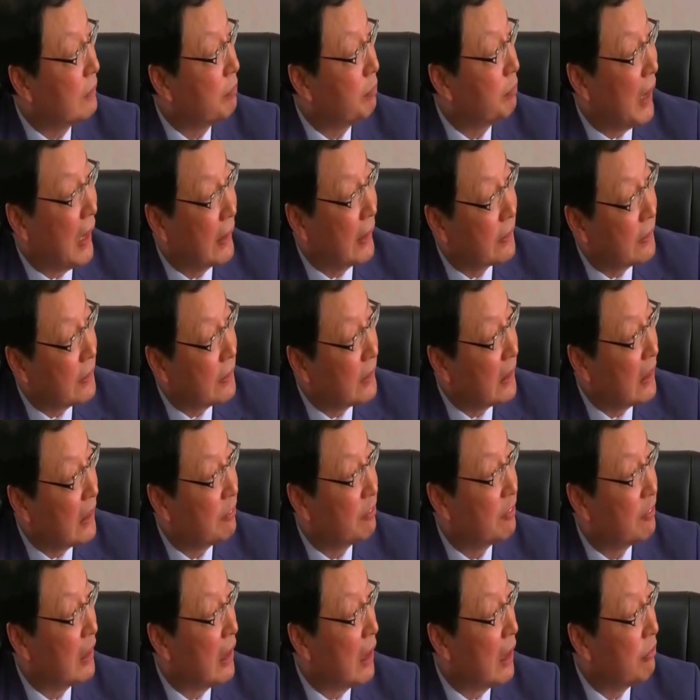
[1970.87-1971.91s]

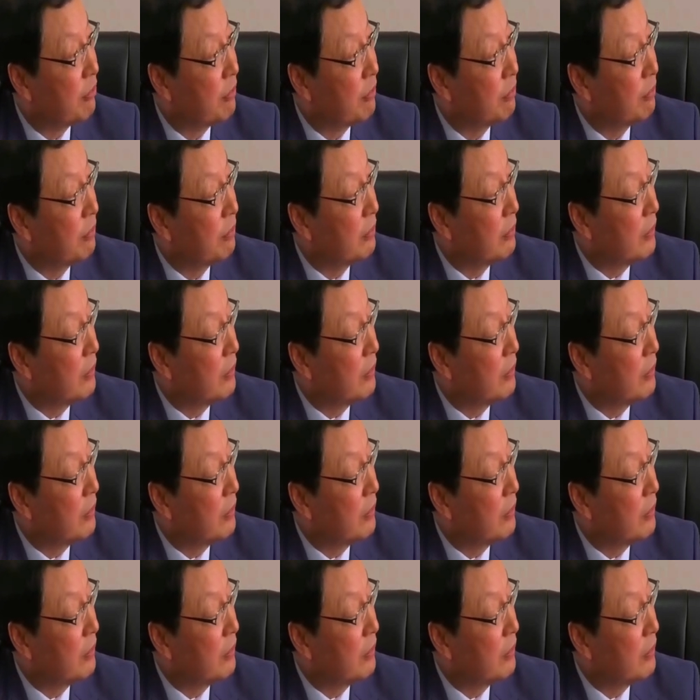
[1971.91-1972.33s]
partnership of